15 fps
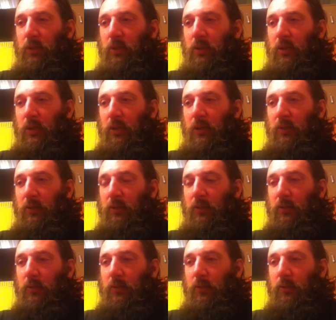And
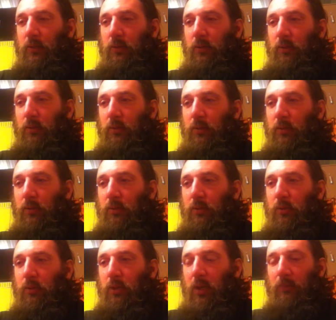
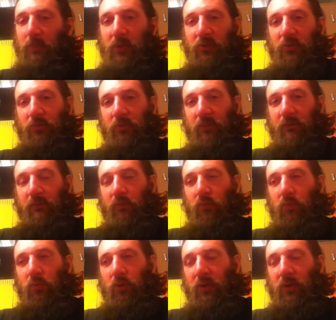I mentioned before,